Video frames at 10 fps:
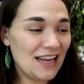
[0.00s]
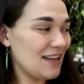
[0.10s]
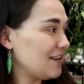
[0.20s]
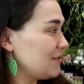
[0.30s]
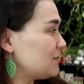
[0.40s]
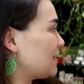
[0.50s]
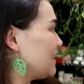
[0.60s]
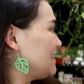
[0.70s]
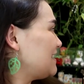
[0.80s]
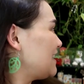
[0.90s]
and I could try
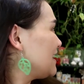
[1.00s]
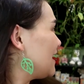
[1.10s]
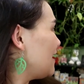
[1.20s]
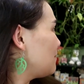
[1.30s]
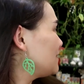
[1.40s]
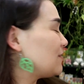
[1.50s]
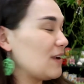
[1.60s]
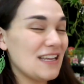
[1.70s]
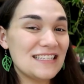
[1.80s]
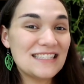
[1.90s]
to set it up so
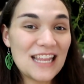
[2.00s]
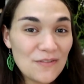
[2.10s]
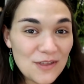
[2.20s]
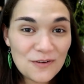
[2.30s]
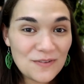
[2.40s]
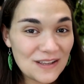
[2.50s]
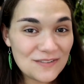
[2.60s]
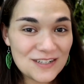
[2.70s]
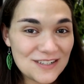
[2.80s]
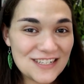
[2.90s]
I save their
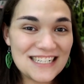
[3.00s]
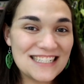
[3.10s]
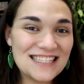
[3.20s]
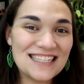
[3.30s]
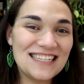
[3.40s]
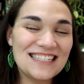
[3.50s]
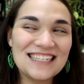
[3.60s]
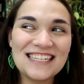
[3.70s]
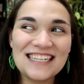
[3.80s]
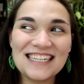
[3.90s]
favorite treats
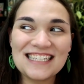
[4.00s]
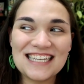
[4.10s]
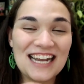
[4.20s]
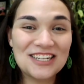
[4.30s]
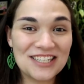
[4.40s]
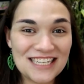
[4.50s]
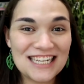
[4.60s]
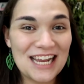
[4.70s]
until until it's actually